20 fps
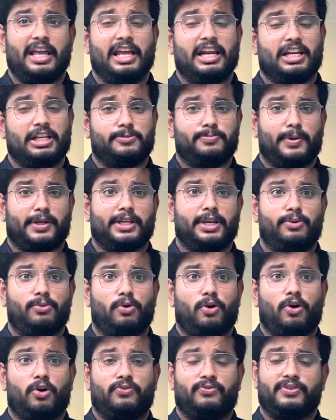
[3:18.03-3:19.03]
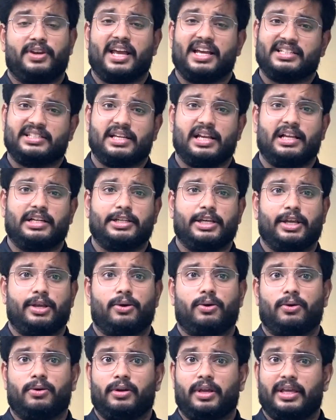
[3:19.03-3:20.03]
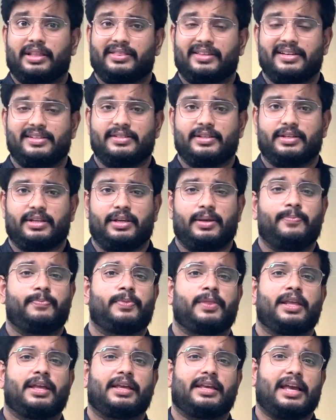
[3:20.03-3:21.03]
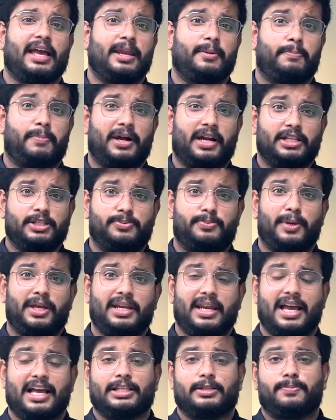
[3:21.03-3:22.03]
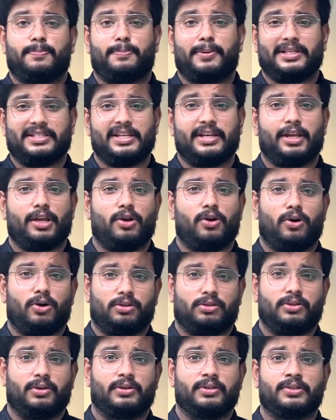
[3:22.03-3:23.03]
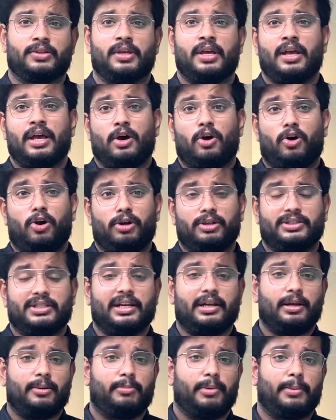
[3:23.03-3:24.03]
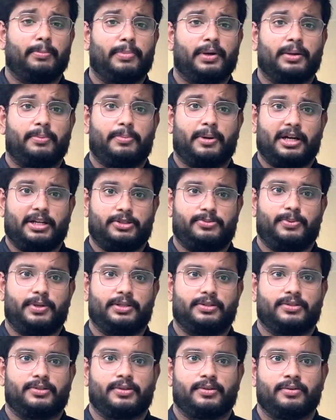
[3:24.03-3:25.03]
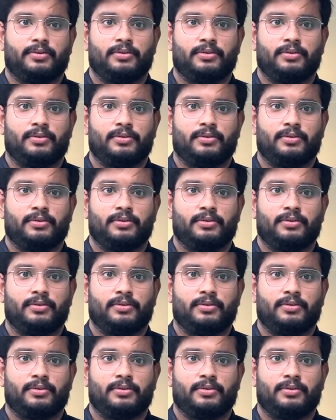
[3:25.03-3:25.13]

irrespective of nationality or ethnicity, can participate as presenting authors or general member participants.